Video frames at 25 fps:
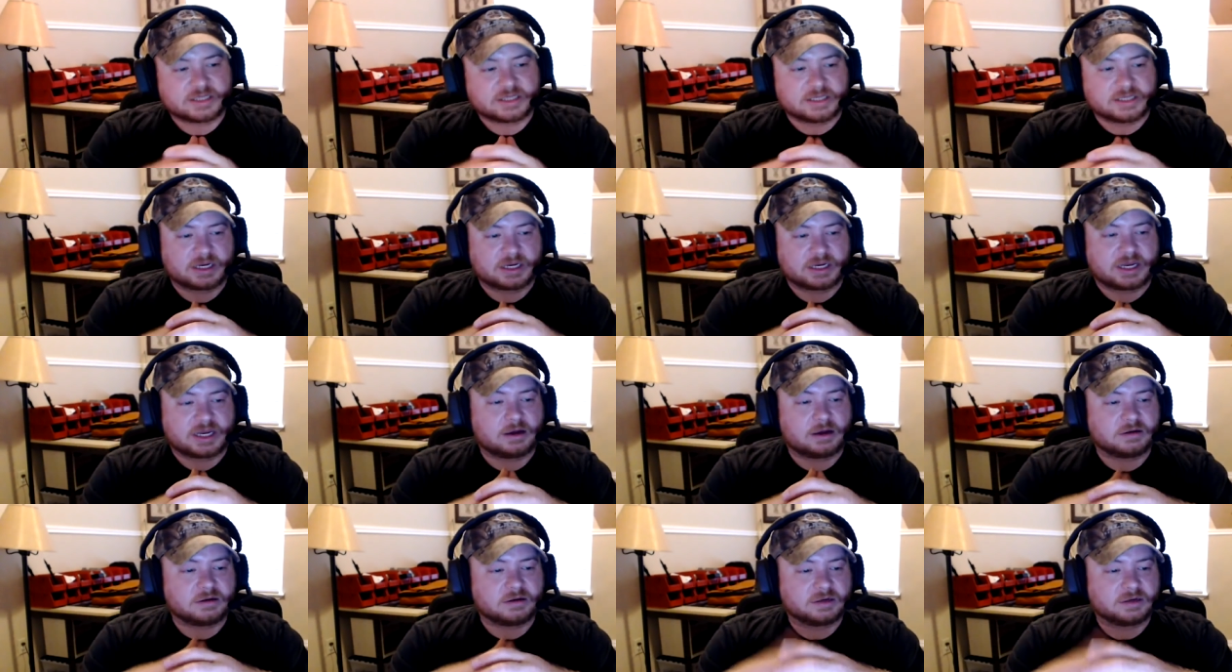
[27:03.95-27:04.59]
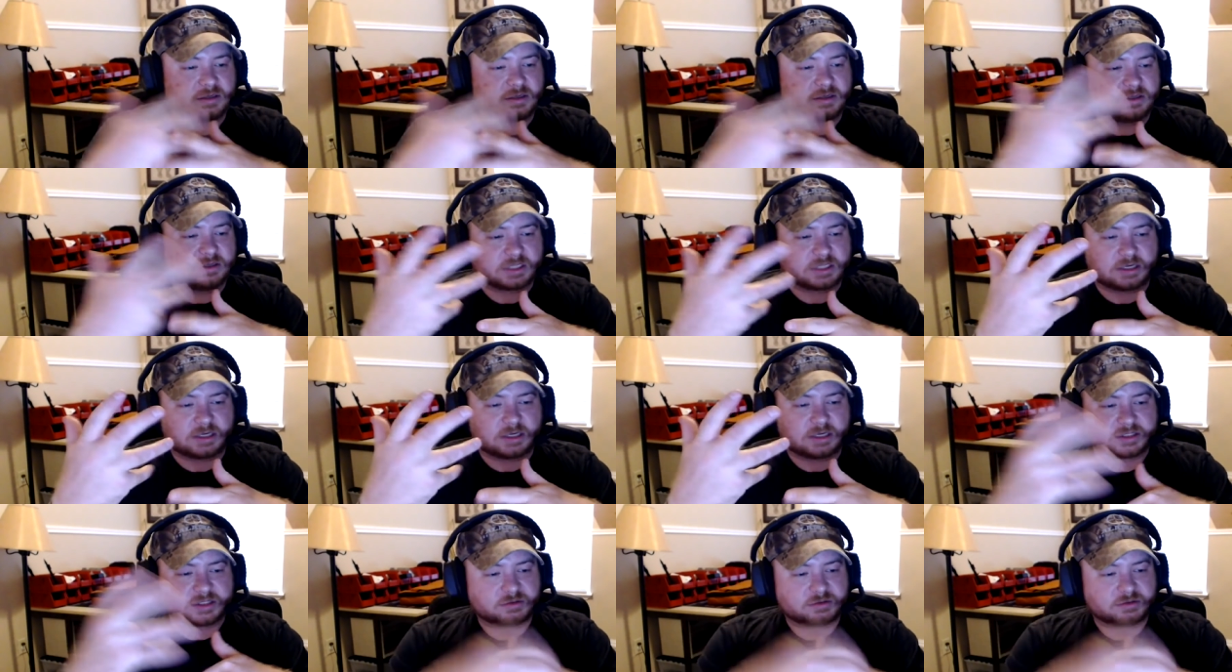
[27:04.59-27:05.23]
take it out, it's
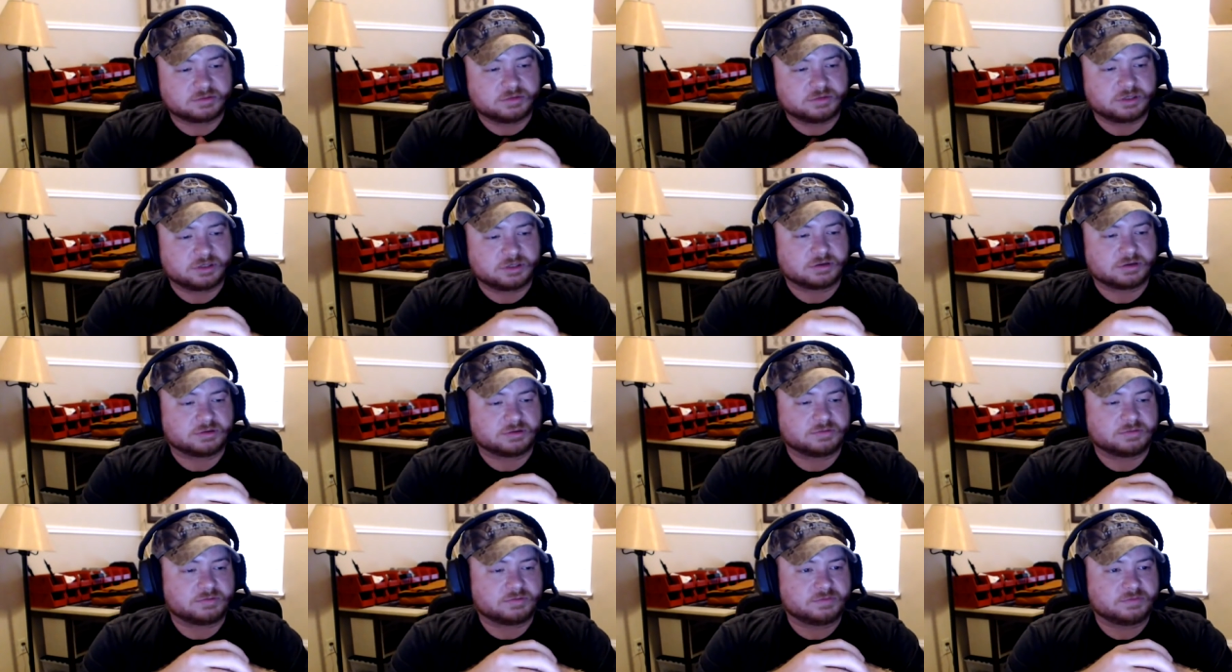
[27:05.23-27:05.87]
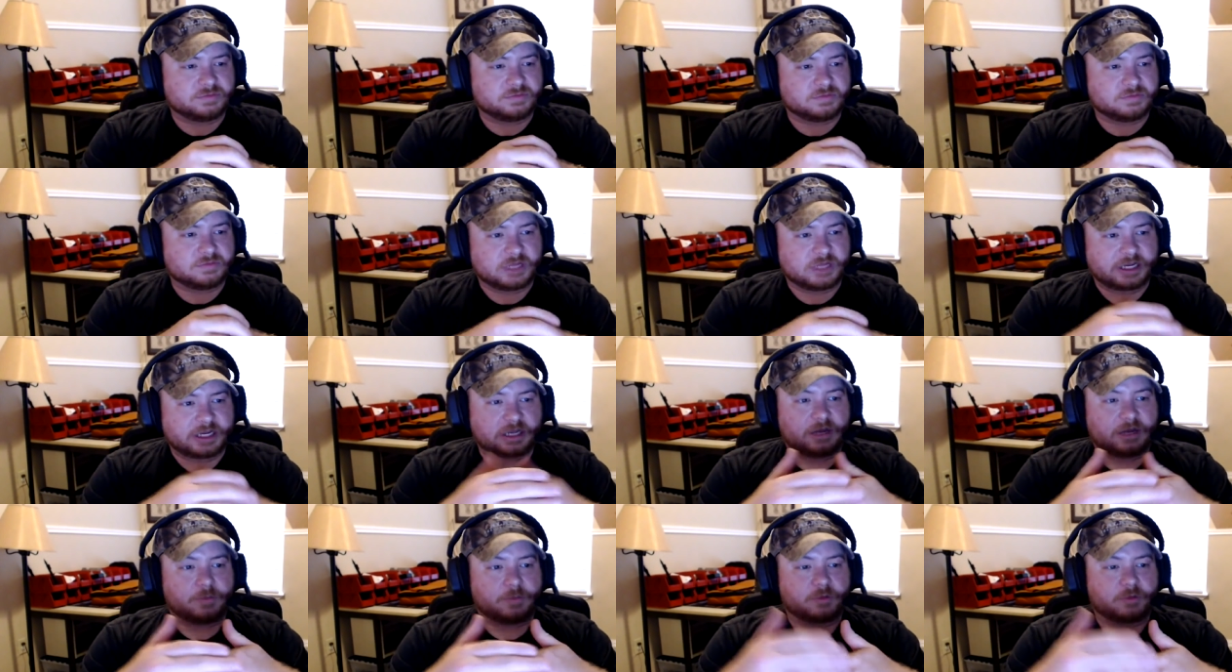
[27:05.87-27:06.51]
also, you know,
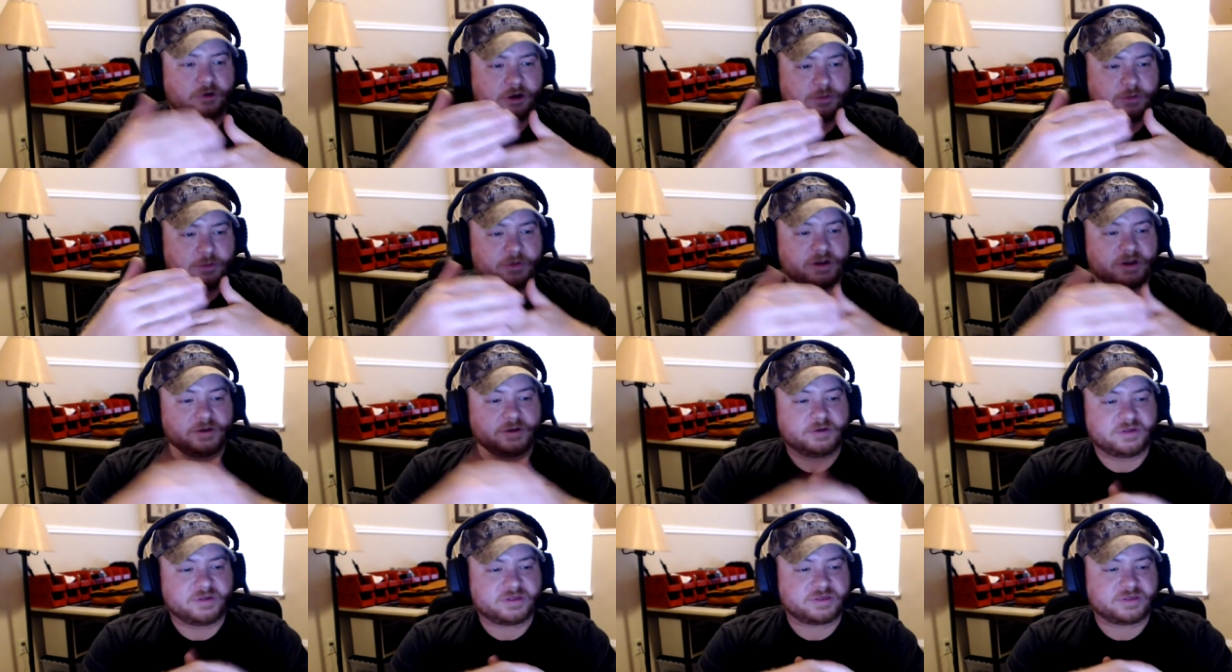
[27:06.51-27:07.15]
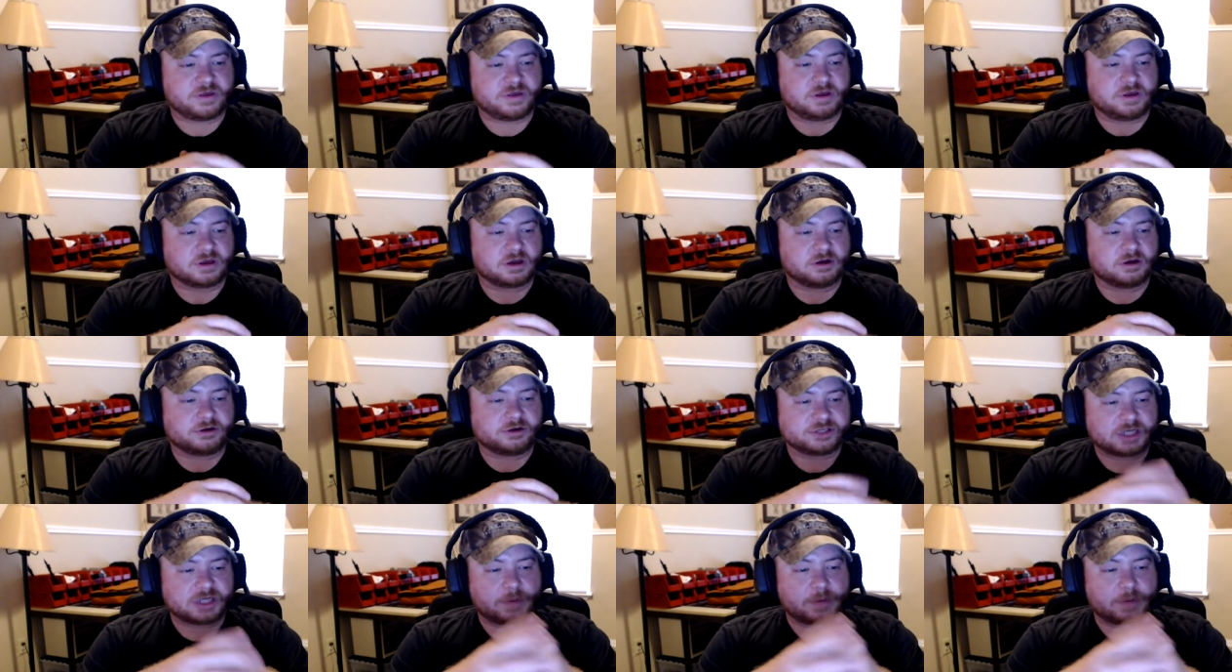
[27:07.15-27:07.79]
like a prohibited thing
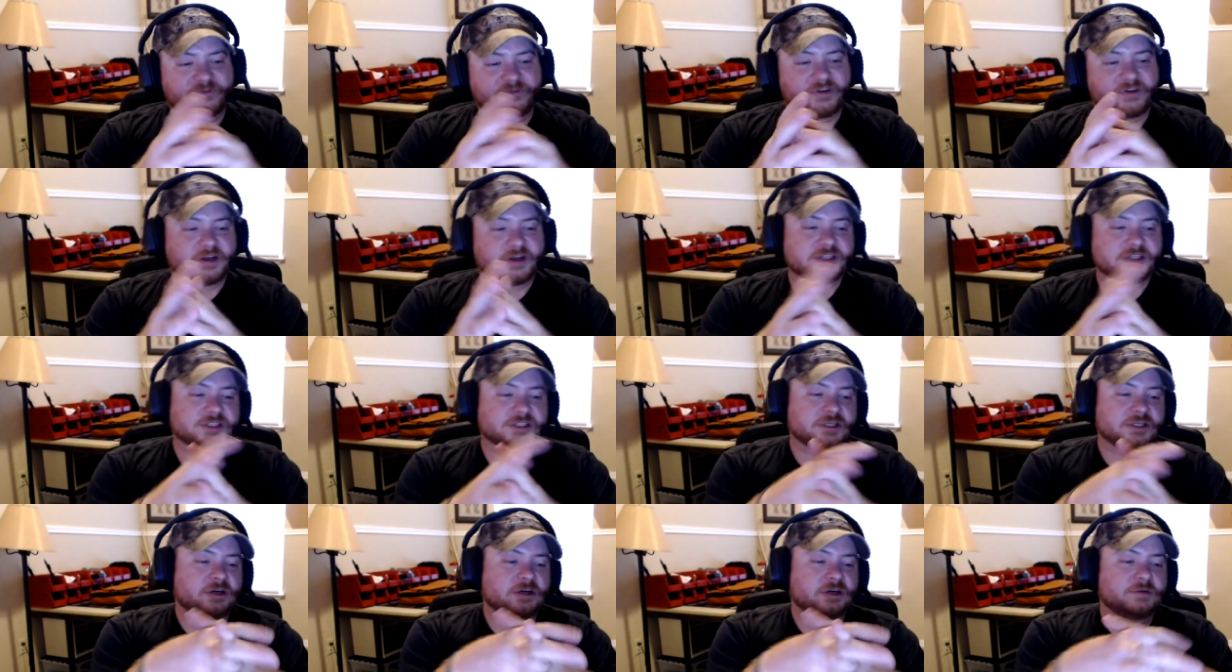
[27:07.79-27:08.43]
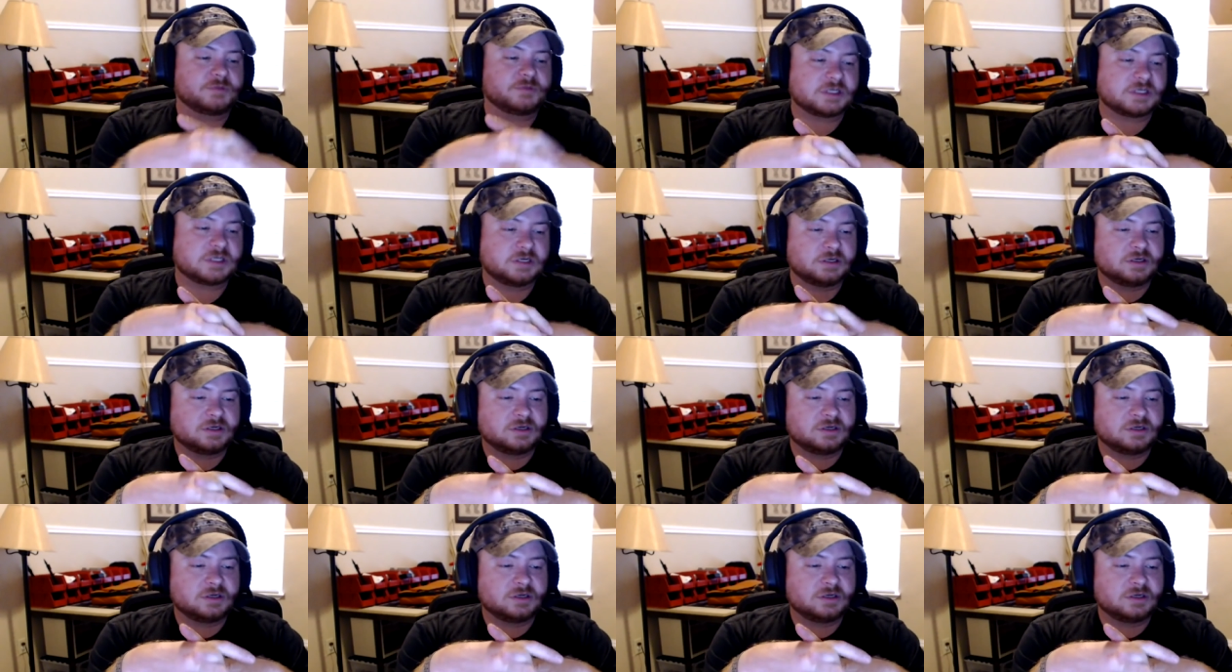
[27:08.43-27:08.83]
under Shopify's terms.